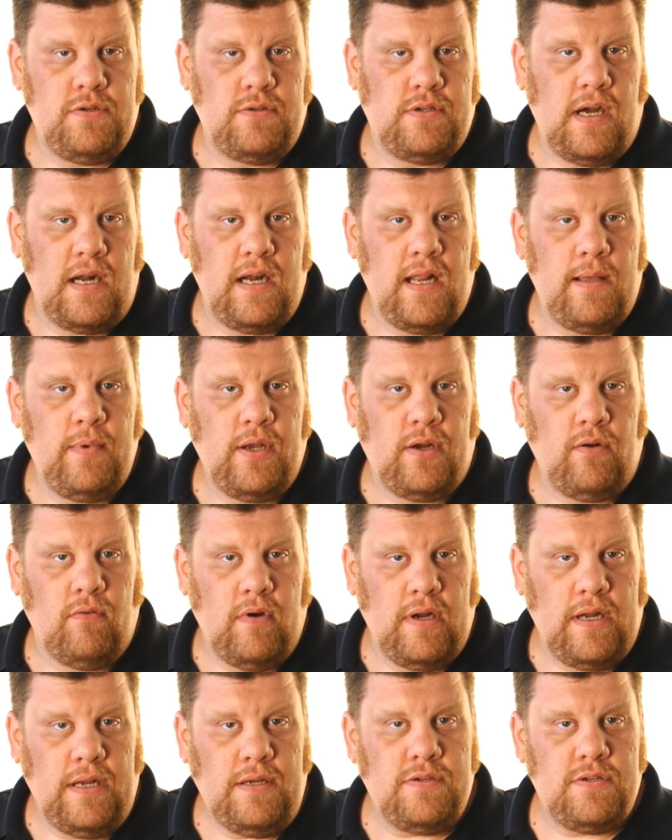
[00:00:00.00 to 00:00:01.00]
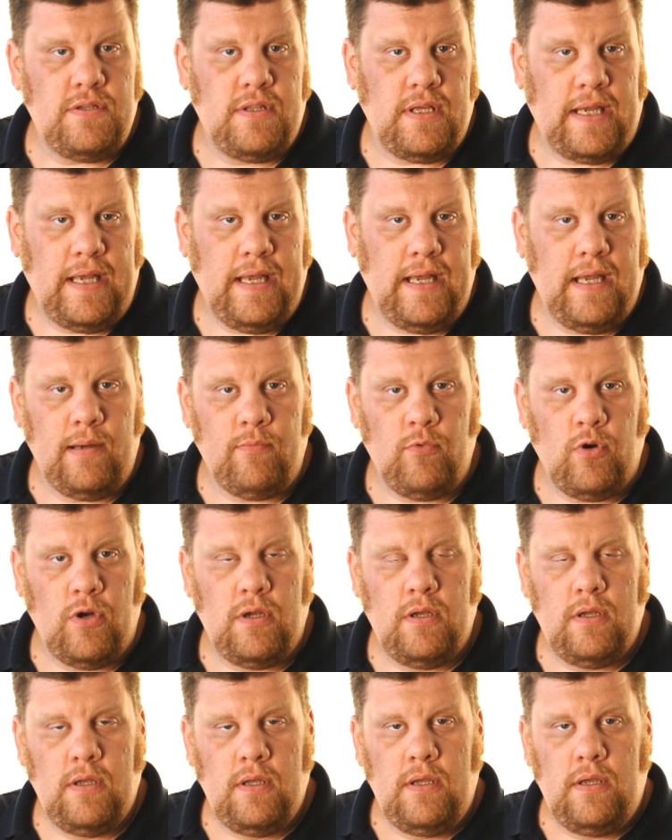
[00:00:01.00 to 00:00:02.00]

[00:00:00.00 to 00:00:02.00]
your dynamic range of the camera.